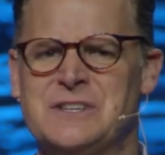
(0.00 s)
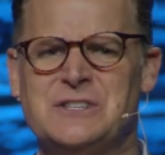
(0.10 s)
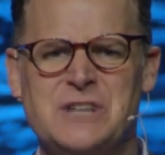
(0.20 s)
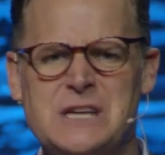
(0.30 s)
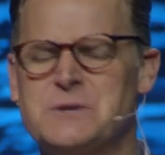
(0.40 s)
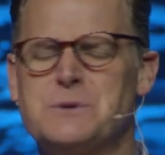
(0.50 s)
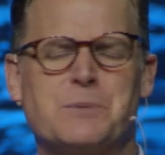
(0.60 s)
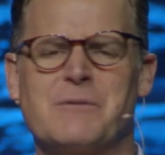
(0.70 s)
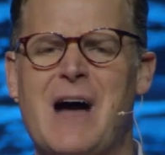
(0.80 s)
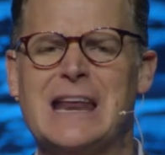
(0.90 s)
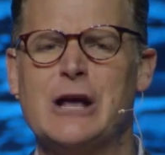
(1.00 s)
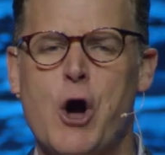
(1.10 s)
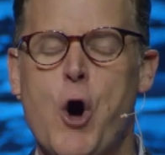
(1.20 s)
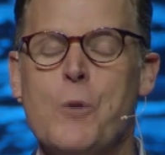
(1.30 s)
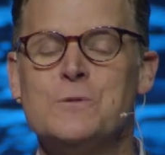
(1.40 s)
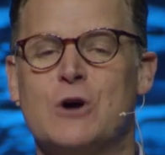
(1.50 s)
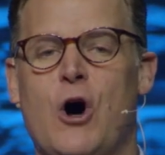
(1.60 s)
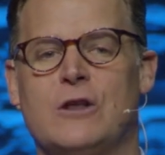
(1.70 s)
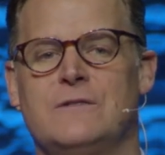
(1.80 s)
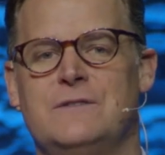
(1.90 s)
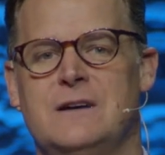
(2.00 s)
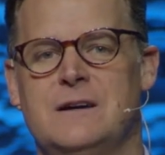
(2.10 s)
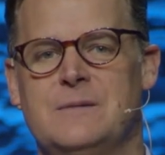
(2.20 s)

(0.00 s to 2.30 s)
and Jesus was providing hope to all of them.